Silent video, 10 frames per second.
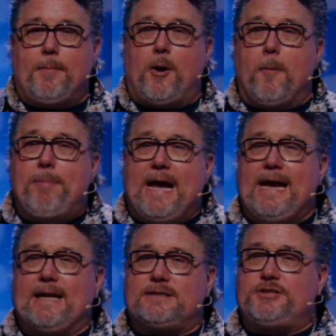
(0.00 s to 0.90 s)
But
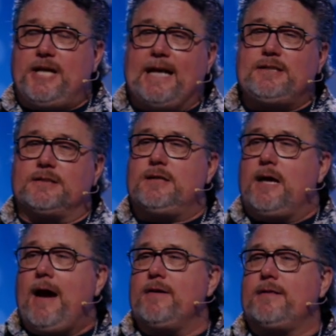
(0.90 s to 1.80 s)
obedience changes
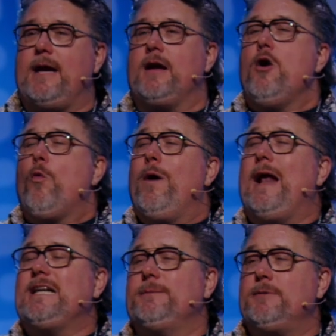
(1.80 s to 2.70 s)
everything.
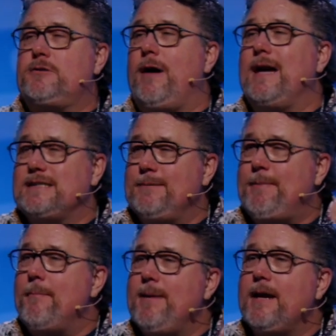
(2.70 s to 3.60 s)
Relationship with Christ is
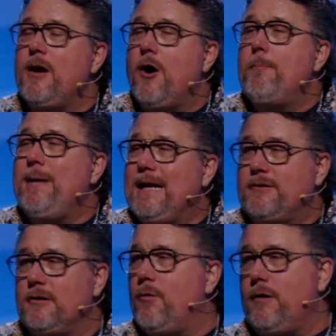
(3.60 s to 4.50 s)
about being
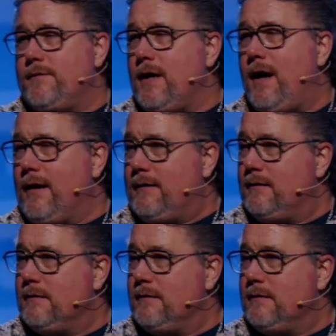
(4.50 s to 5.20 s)
obedient to the Word of God.